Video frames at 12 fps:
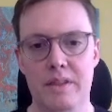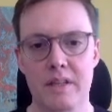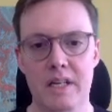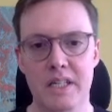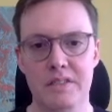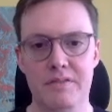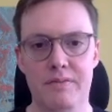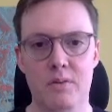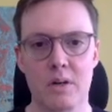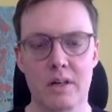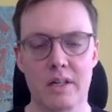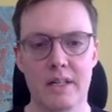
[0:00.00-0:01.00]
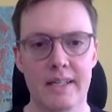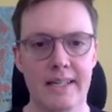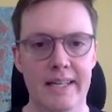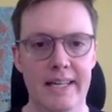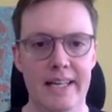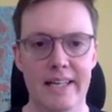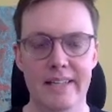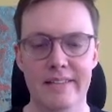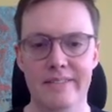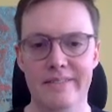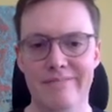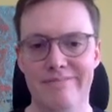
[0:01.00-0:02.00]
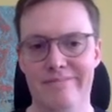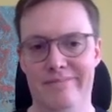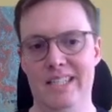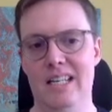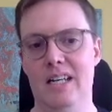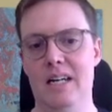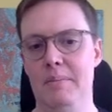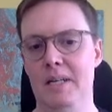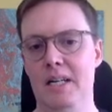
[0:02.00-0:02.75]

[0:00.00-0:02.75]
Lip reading: a nice fork. And yeah, I mean,